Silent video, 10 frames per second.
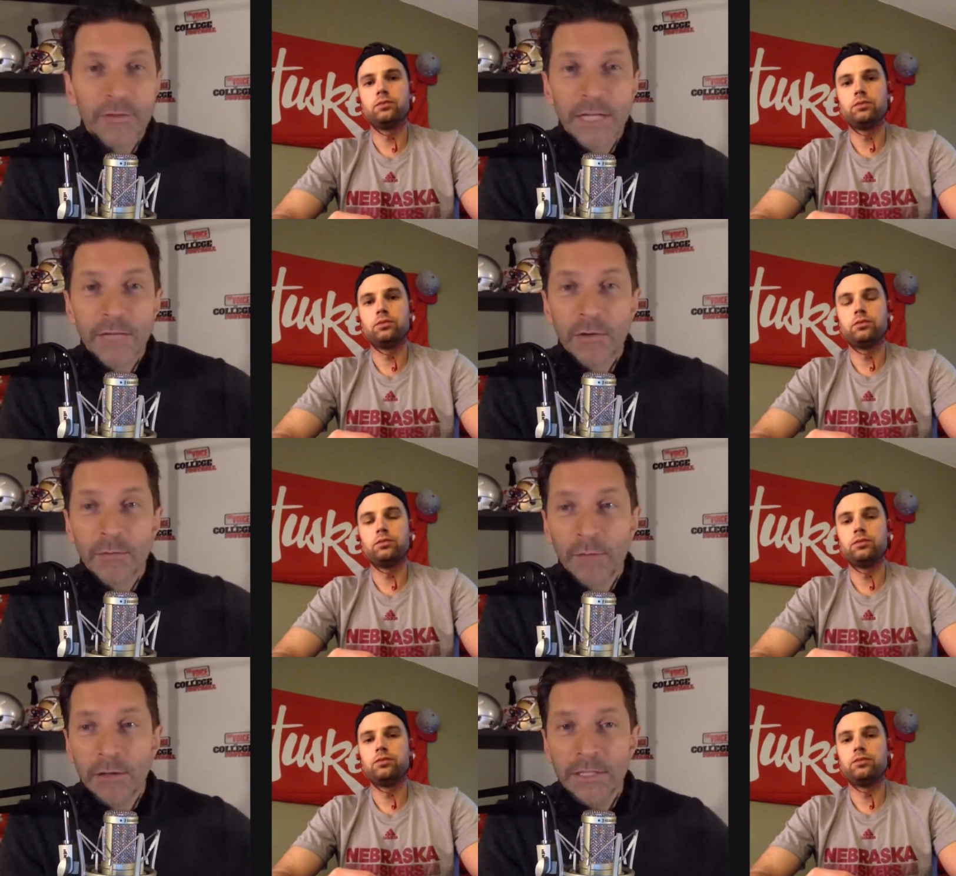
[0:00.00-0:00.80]
Speaker 1: for
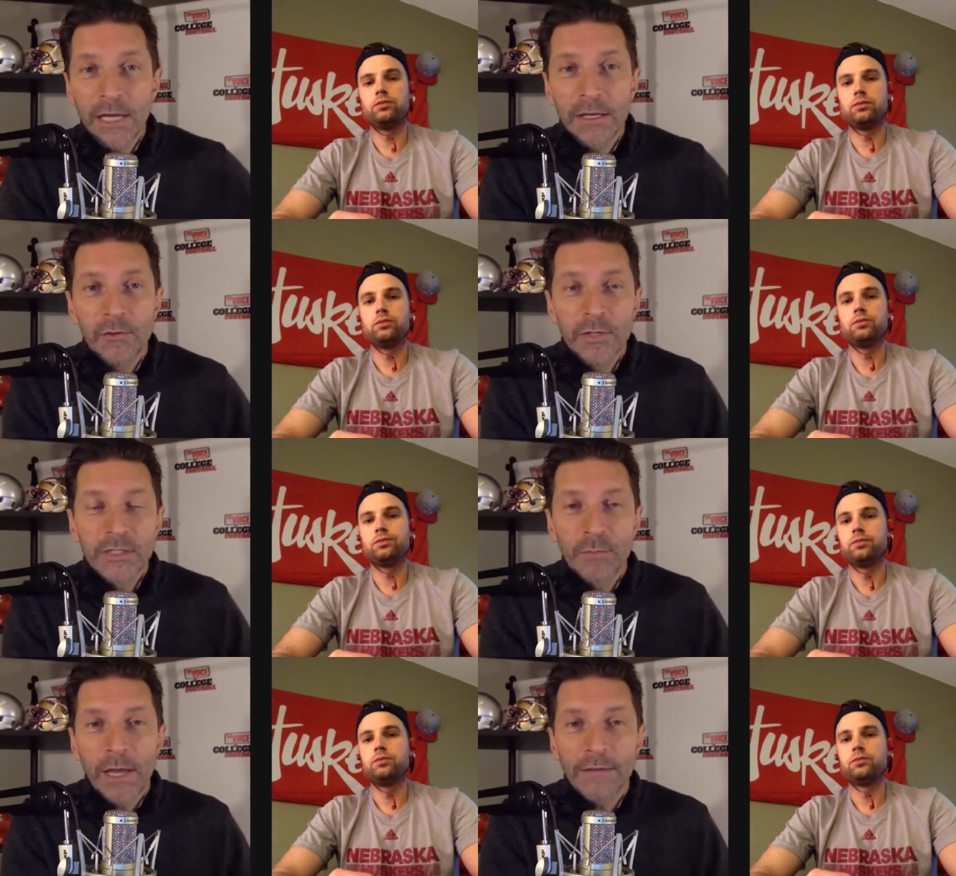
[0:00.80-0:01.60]
Dedrick Mills? How do you
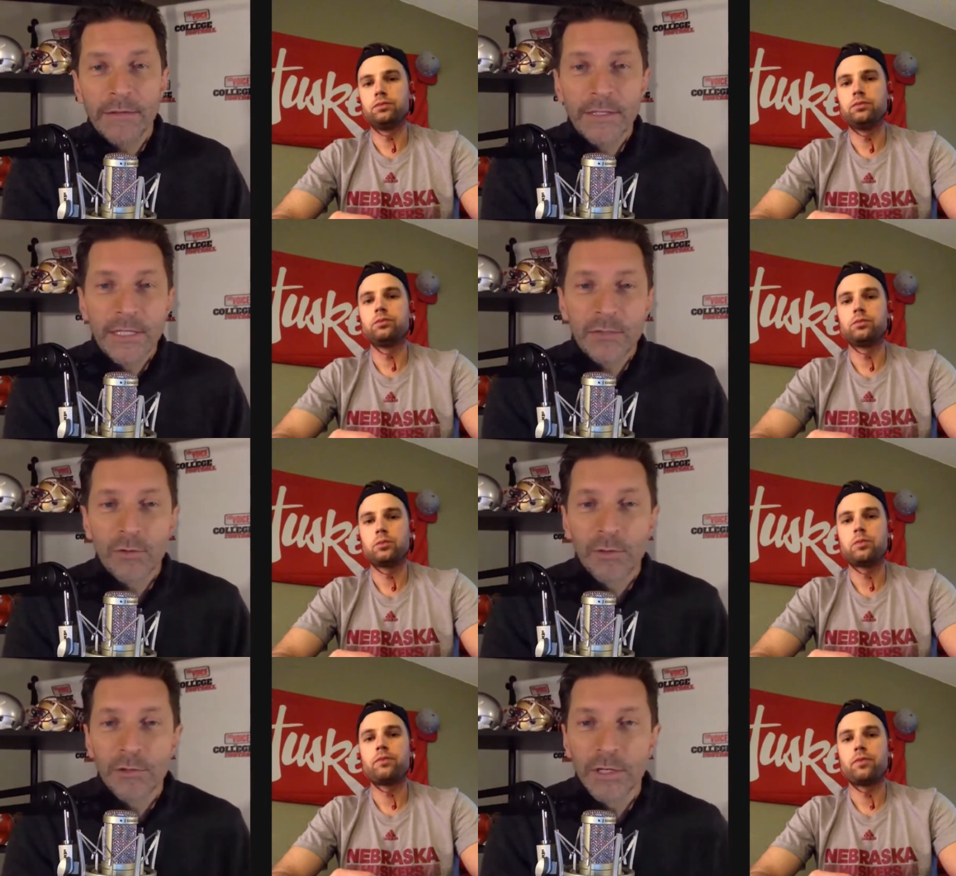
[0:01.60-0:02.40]
expect the
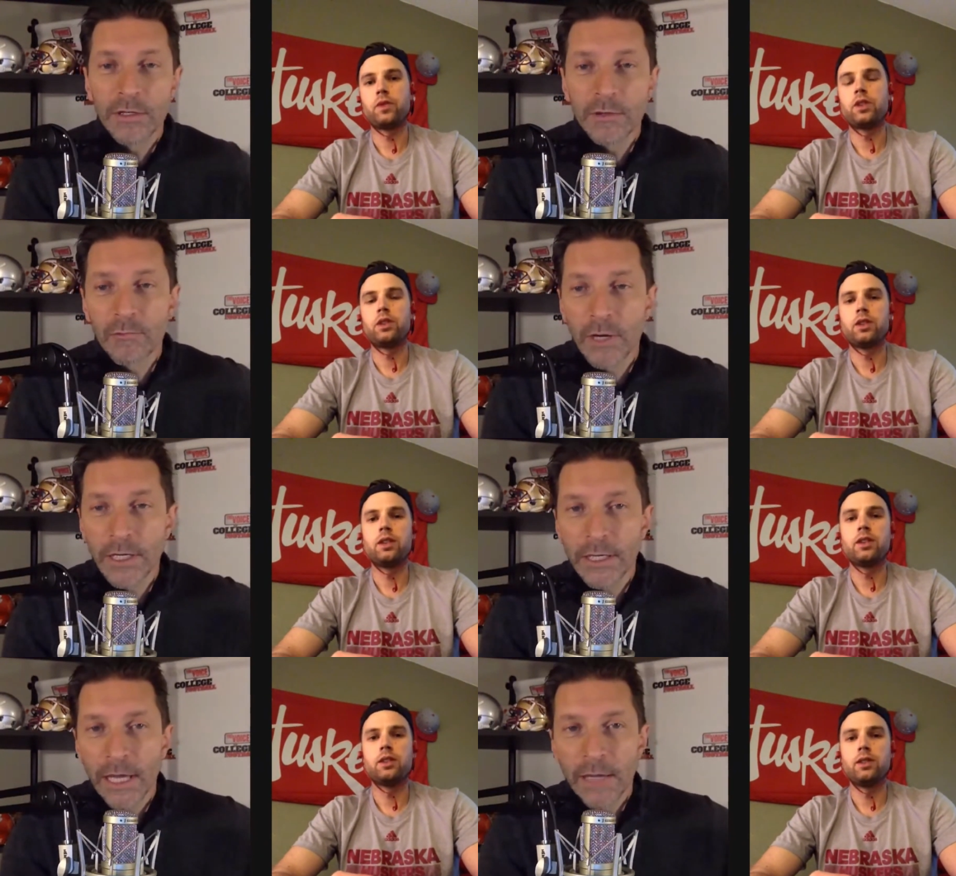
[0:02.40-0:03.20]
distribution of the
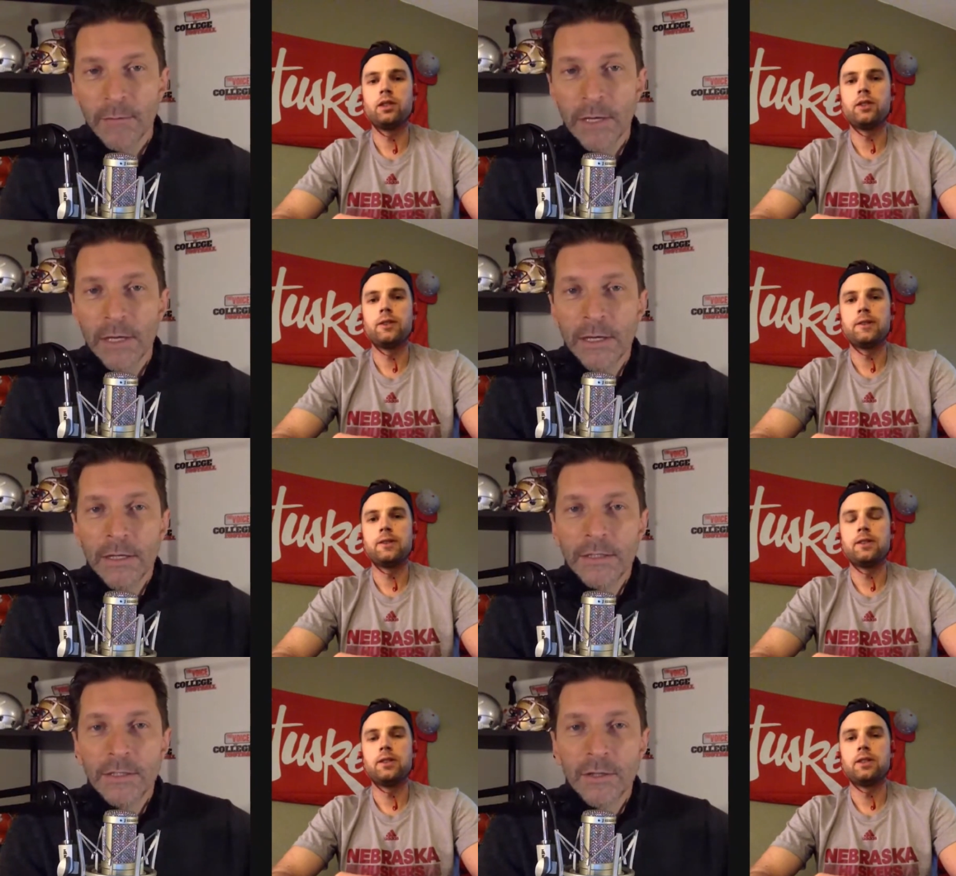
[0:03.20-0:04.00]
running game
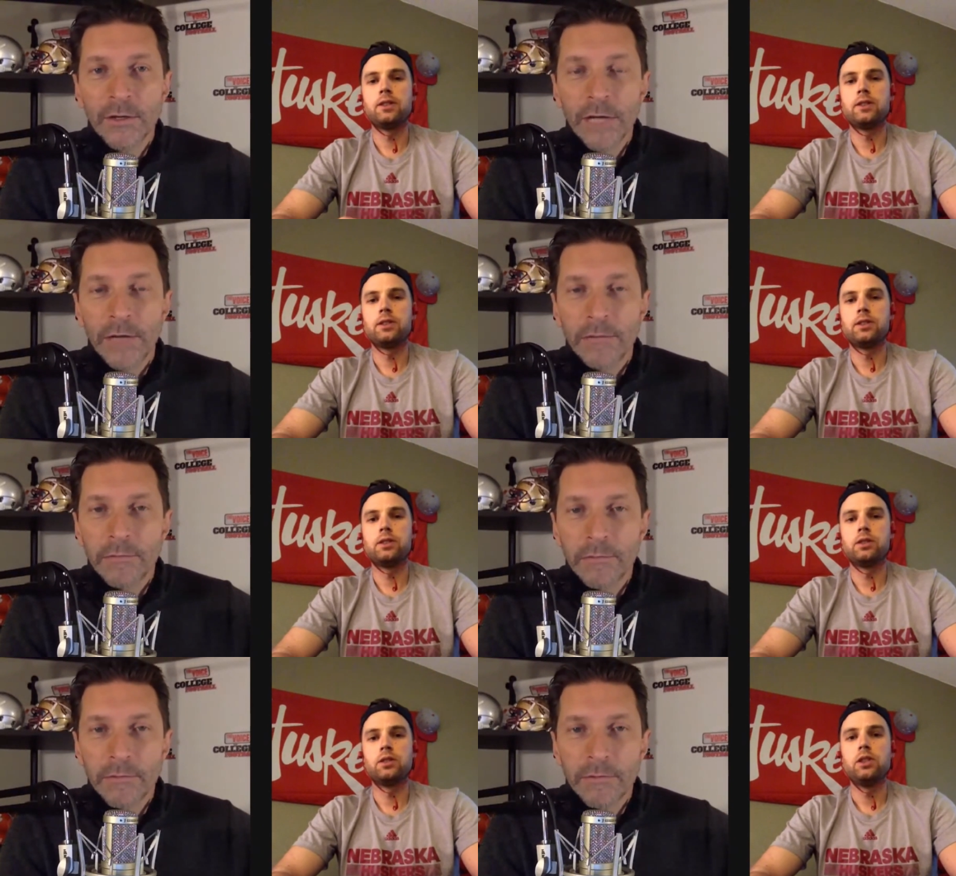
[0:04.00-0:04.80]
to turn out?
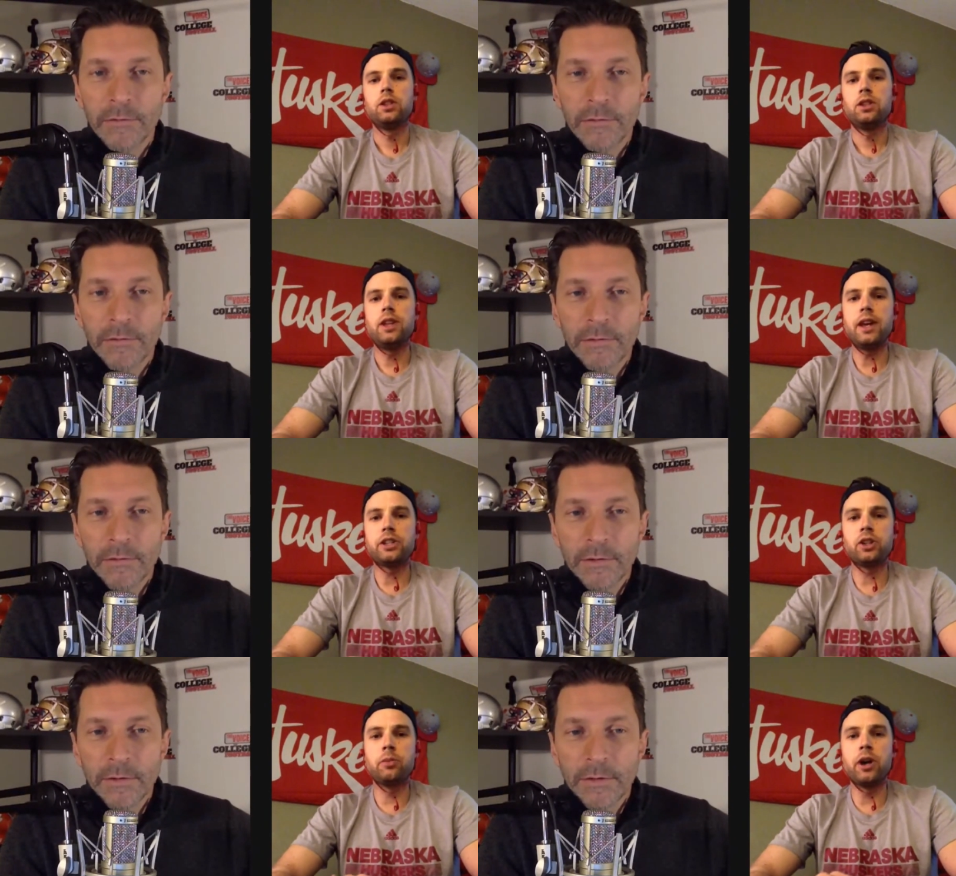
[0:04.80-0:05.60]

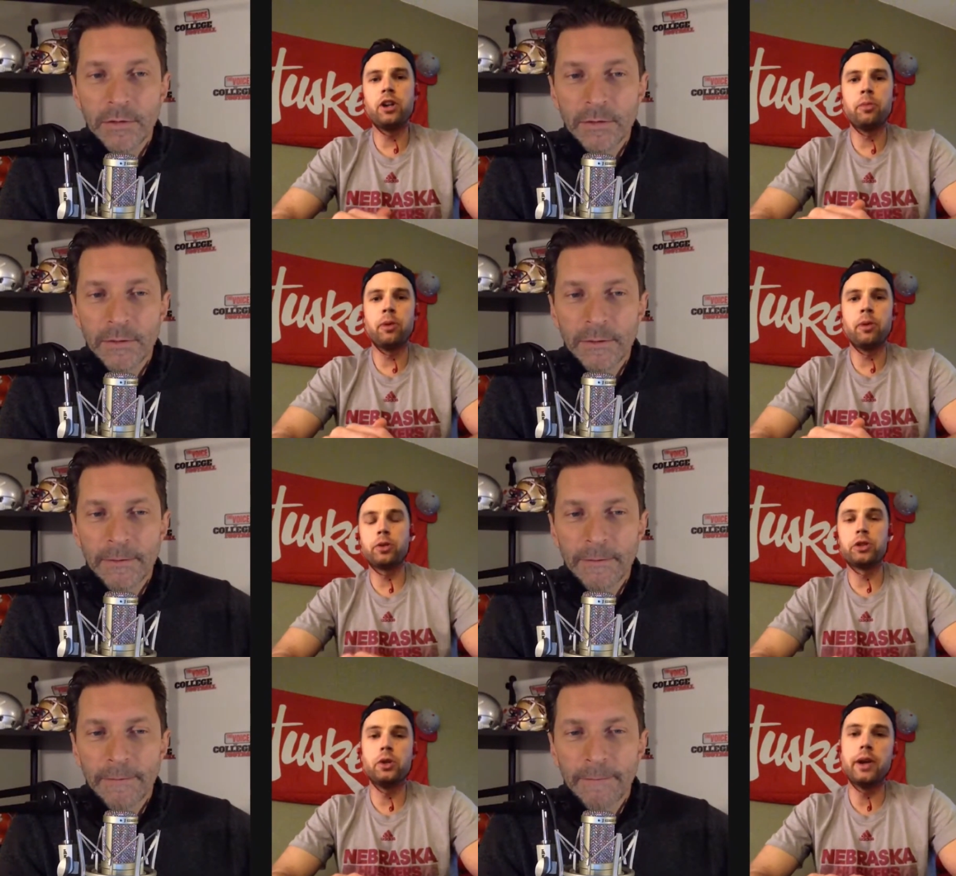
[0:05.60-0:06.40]
Speaker 2: Yeah, so I'm glad you
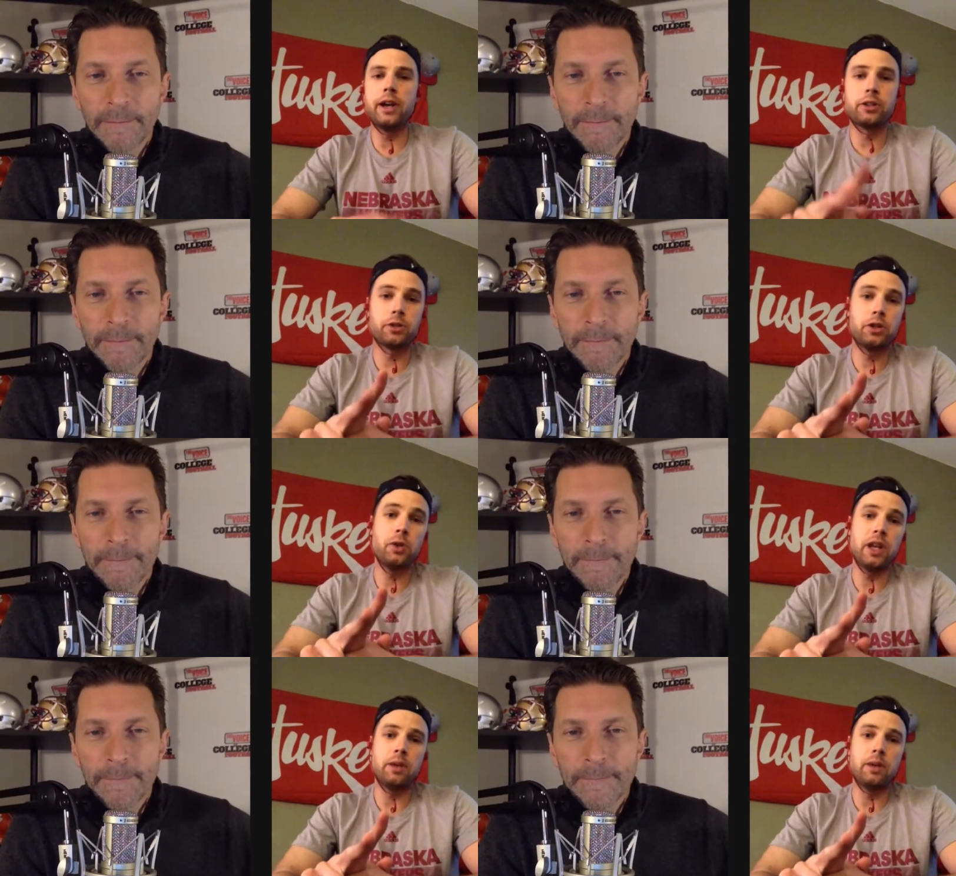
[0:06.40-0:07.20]
brought those two guys, those
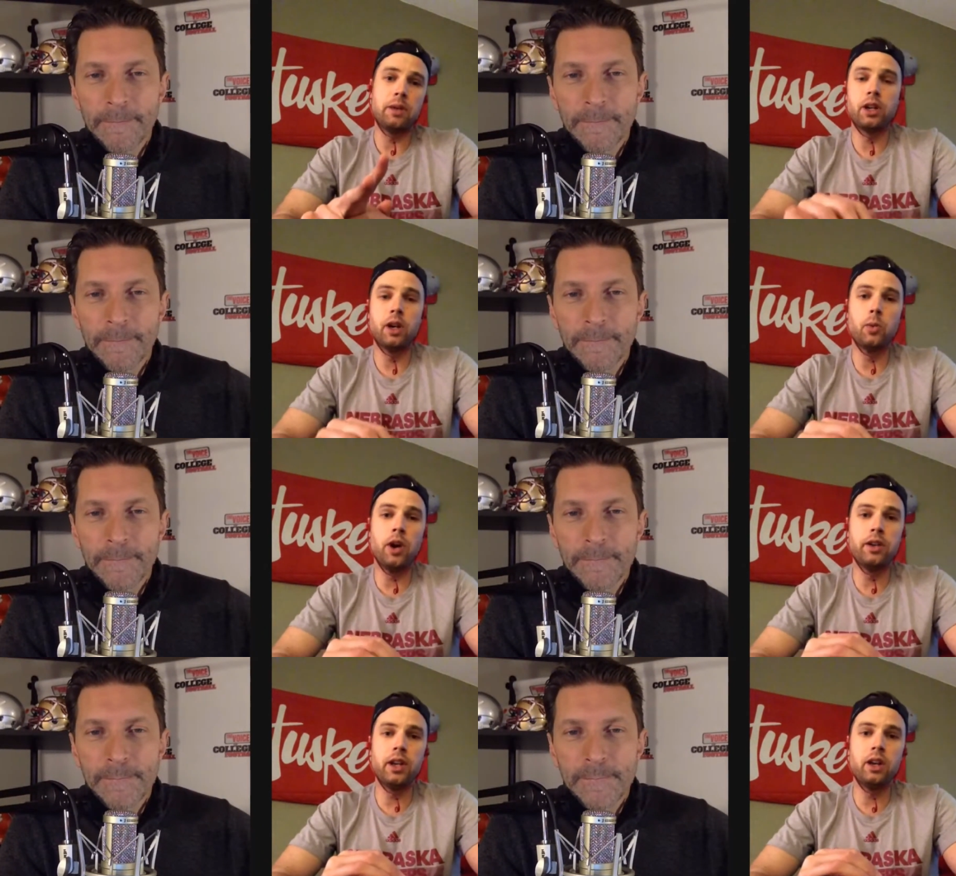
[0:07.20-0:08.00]
two names, uh,
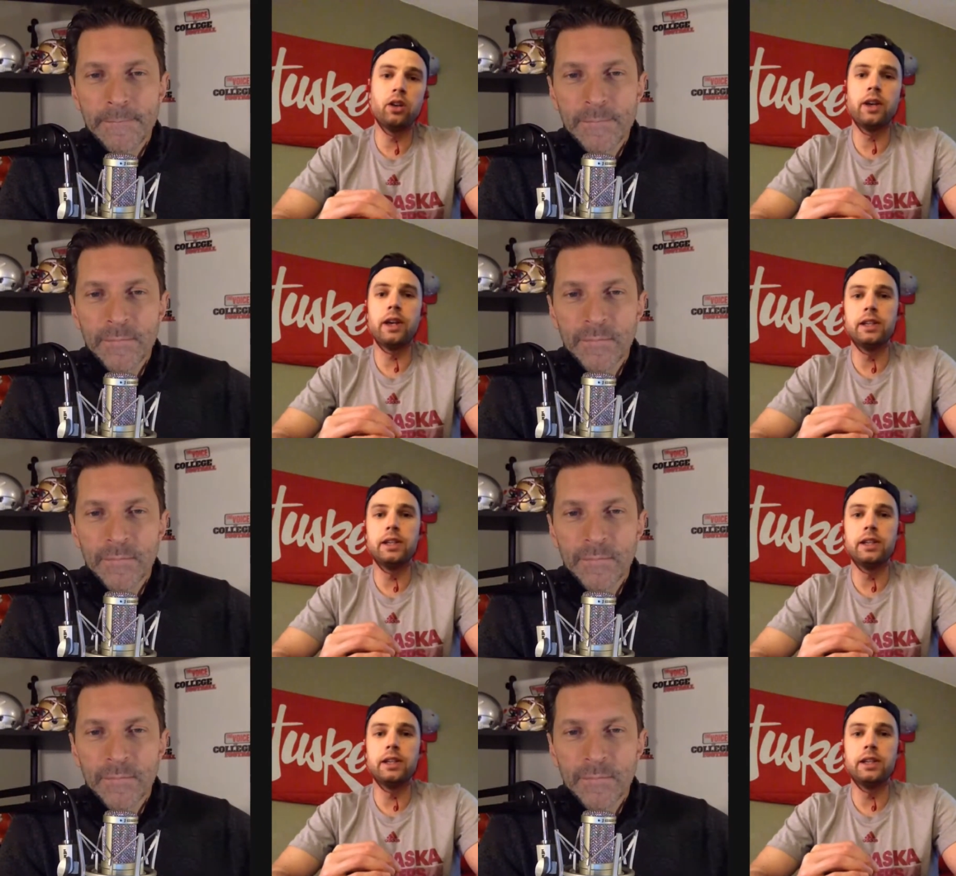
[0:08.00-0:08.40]
Wan'Dale